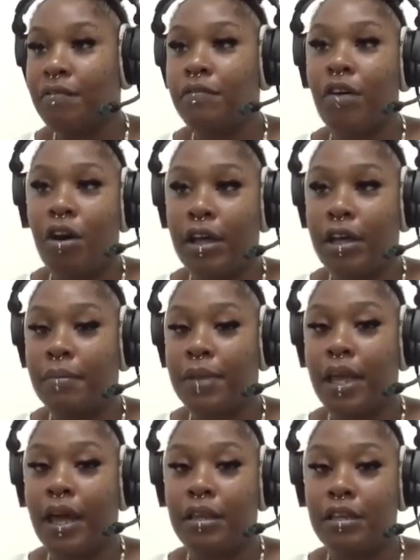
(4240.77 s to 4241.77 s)
for
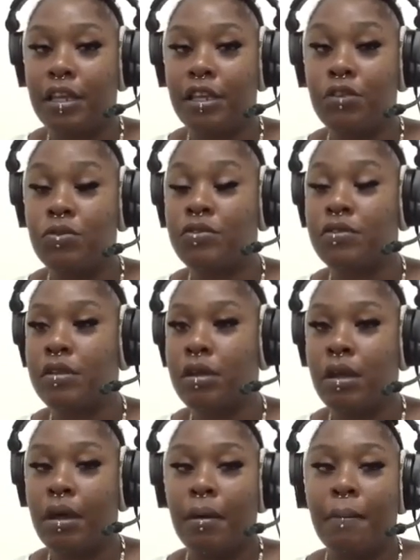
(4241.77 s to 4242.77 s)
him. They used
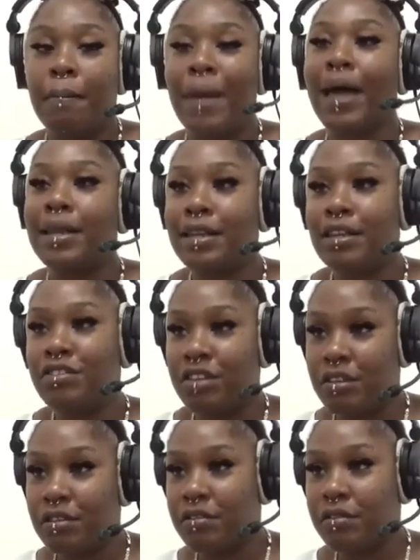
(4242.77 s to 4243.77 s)

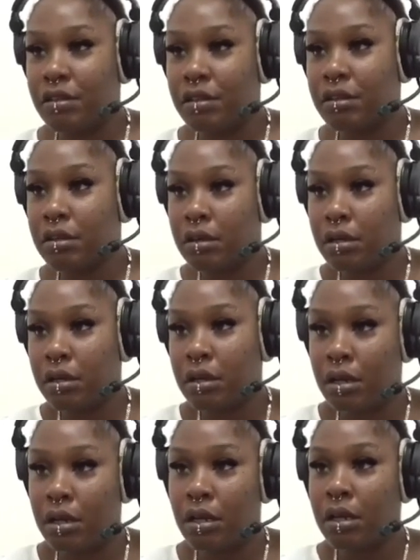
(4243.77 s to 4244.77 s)
bandages
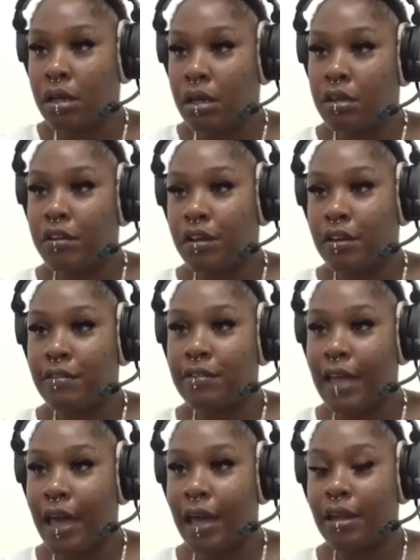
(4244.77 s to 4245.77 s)
to
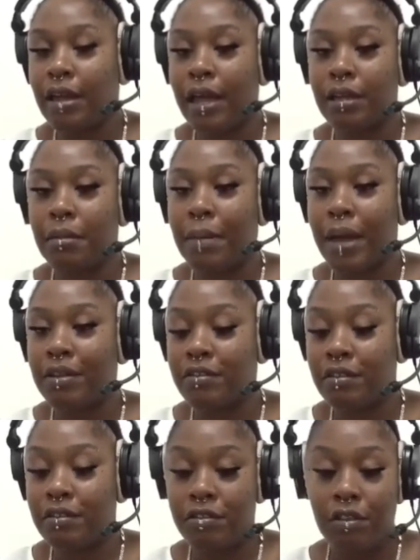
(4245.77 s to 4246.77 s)
just tie, like the
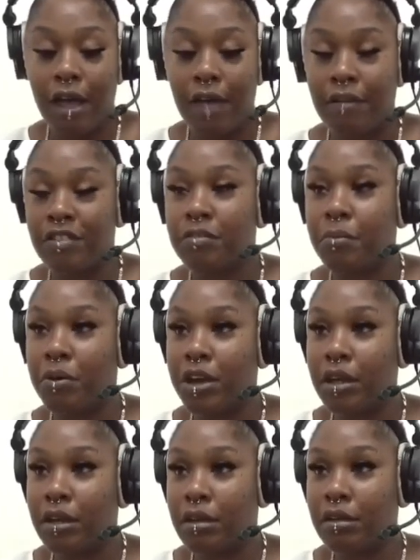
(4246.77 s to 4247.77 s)
bandages you have a
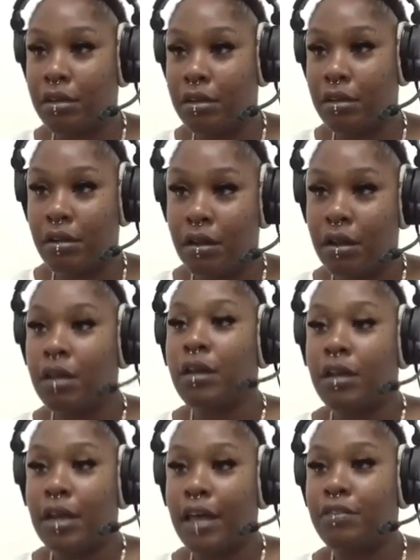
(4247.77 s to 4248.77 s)
spray in.
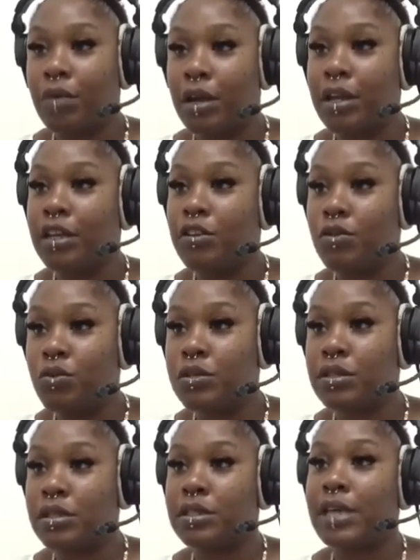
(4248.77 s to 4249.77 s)
That is what they
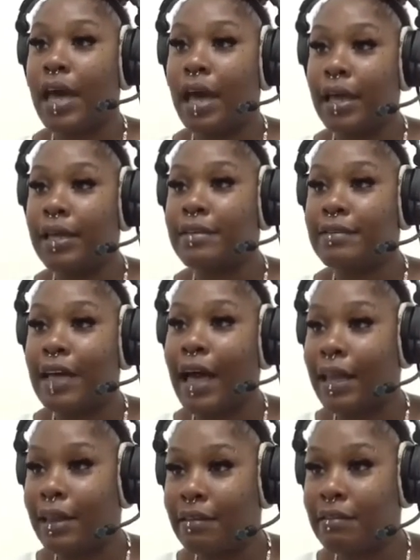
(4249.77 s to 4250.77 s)
used to tie his
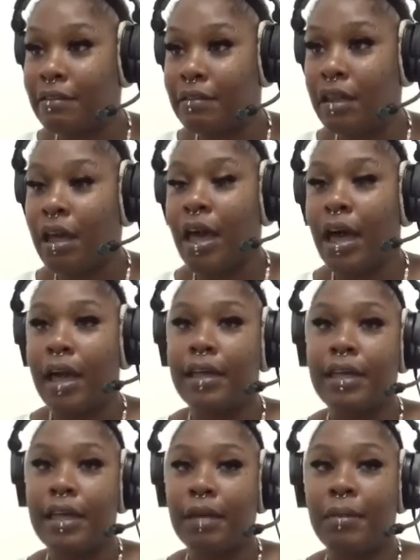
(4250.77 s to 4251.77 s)
hands. I
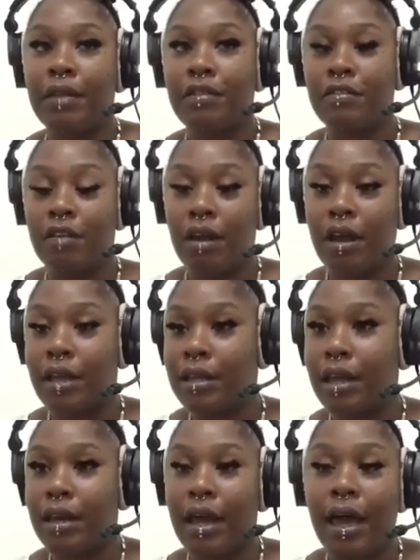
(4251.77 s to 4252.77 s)
came and saw that,
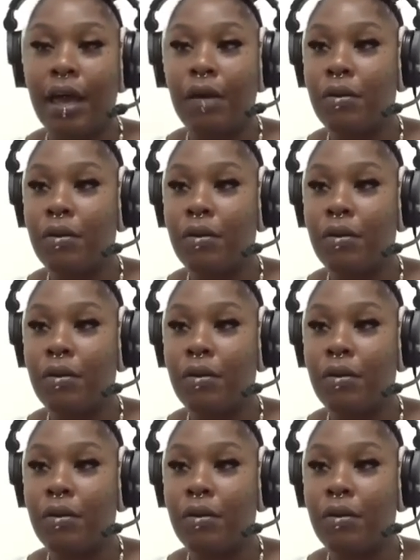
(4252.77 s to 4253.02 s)
and